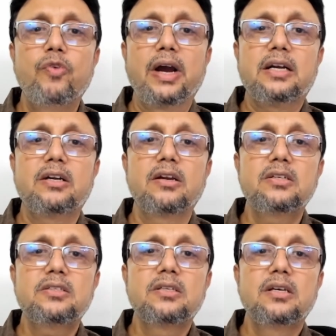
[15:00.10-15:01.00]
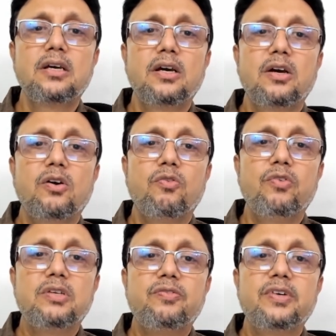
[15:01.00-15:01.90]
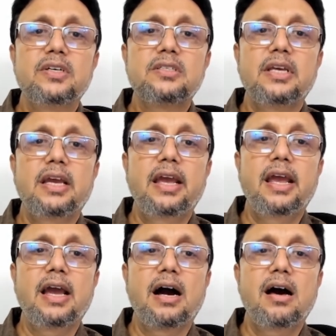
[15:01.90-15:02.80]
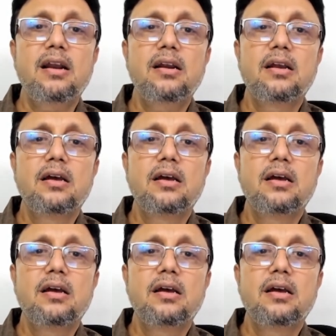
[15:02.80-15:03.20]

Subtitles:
two vectors, which is AR